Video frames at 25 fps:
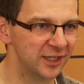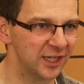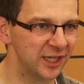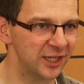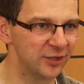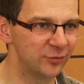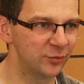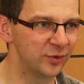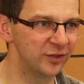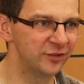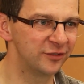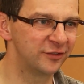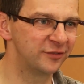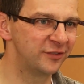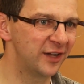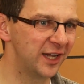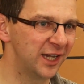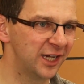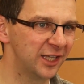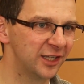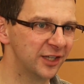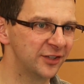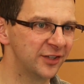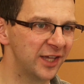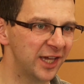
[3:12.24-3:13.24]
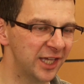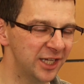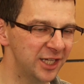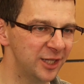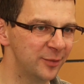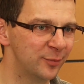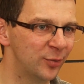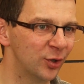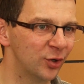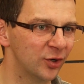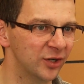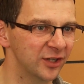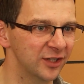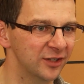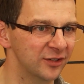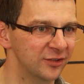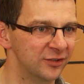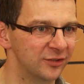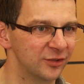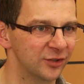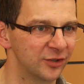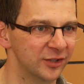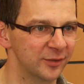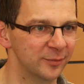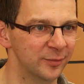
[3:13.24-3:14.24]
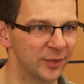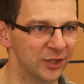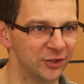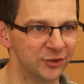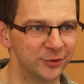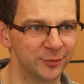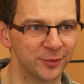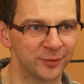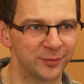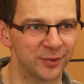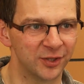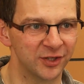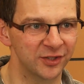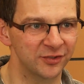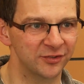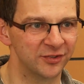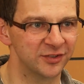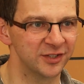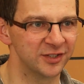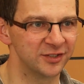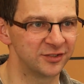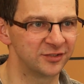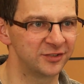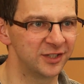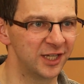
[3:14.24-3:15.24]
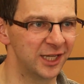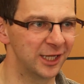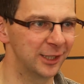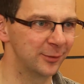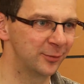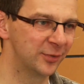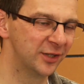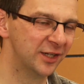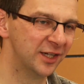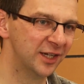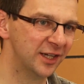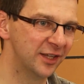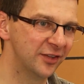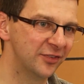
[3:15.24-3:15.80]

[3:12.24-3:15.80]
If we fail at any point or in multiple points in this step,